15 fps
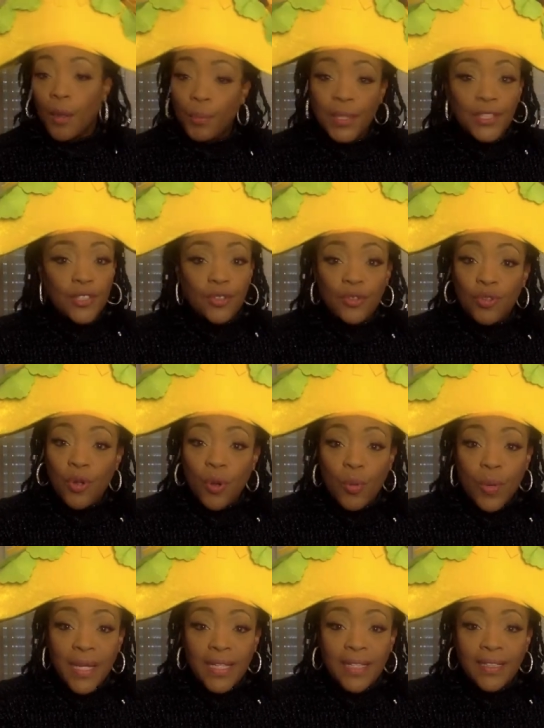But you know
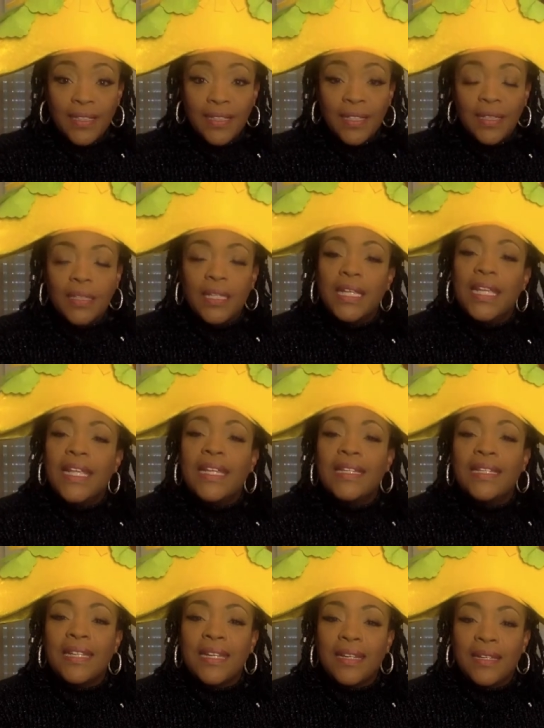what? The
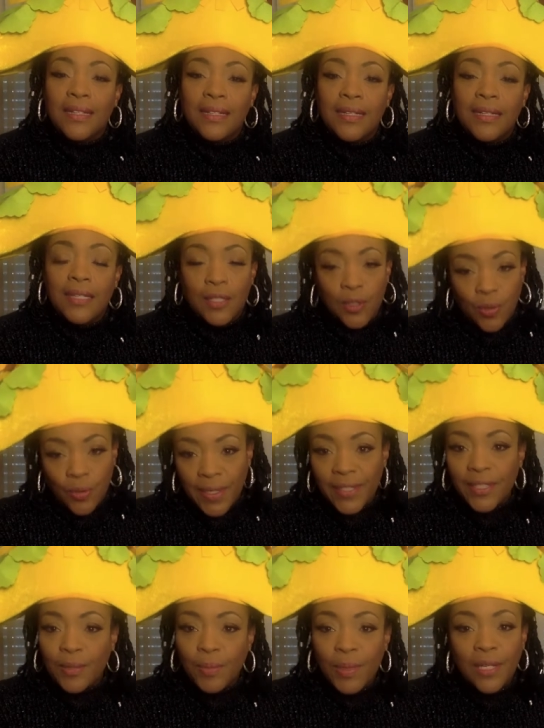ending is going
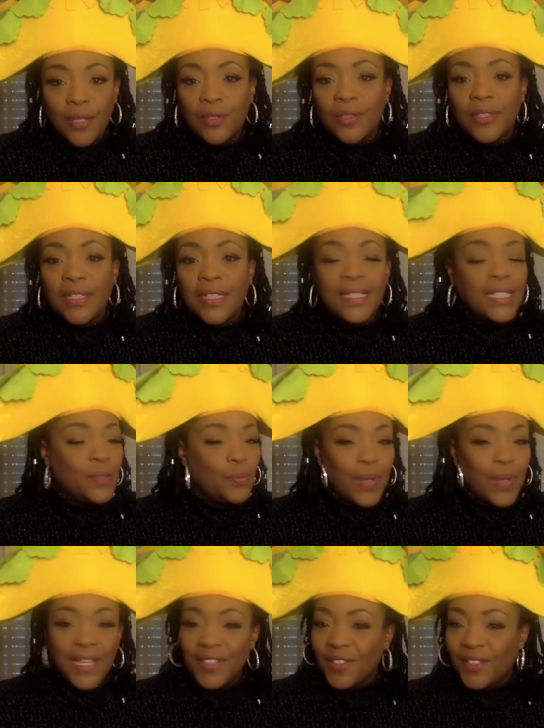to be good,
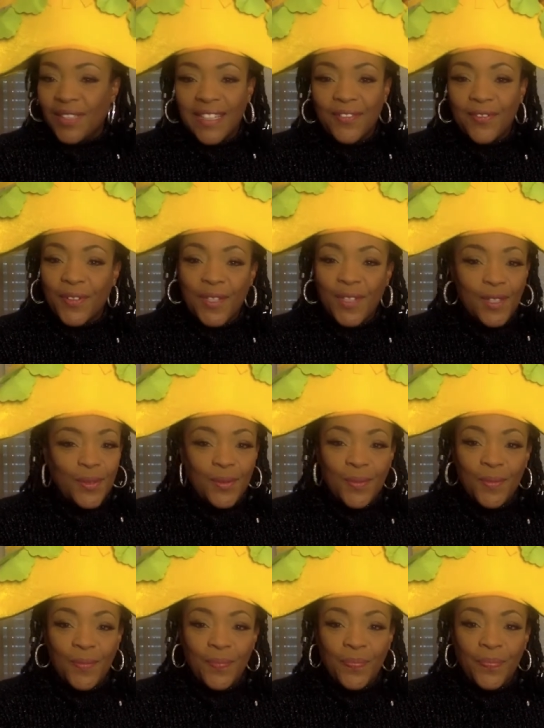especially for you.
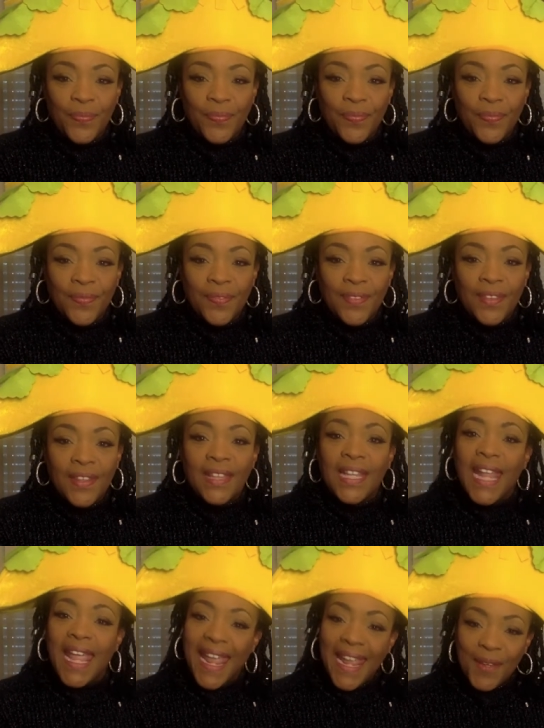
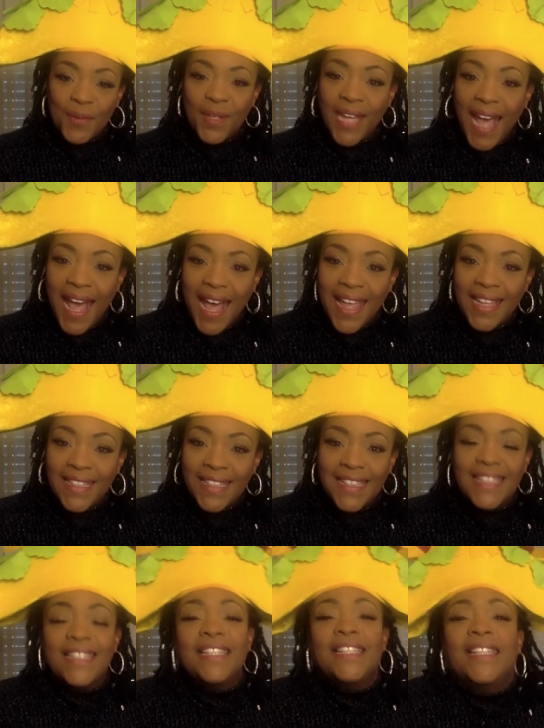Hey, you guys,
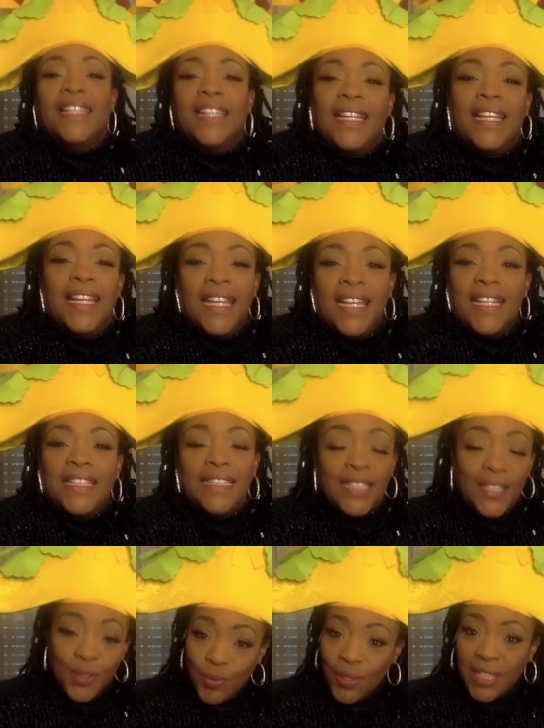
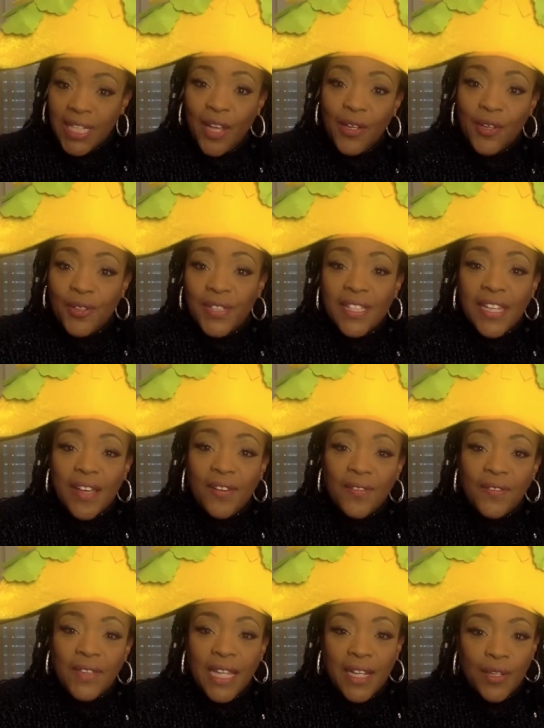did you tell
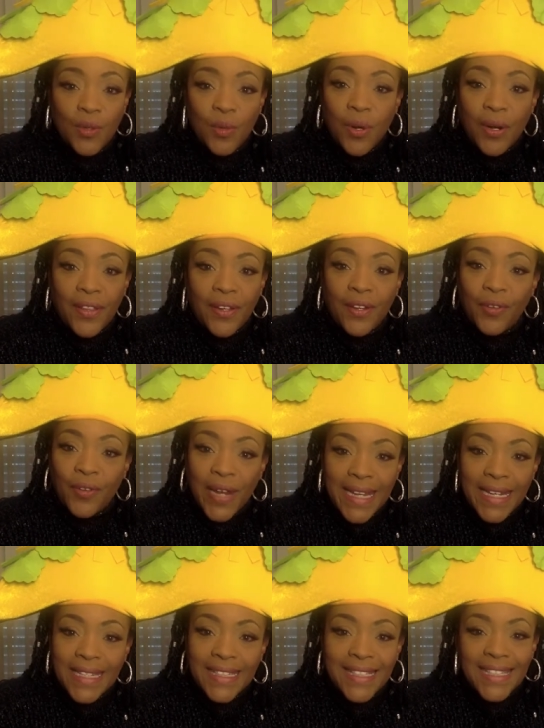yourself that you are the
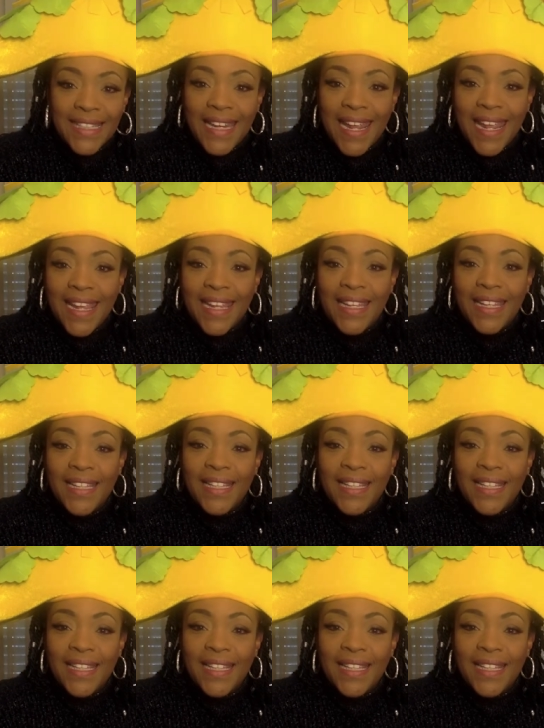greatest today?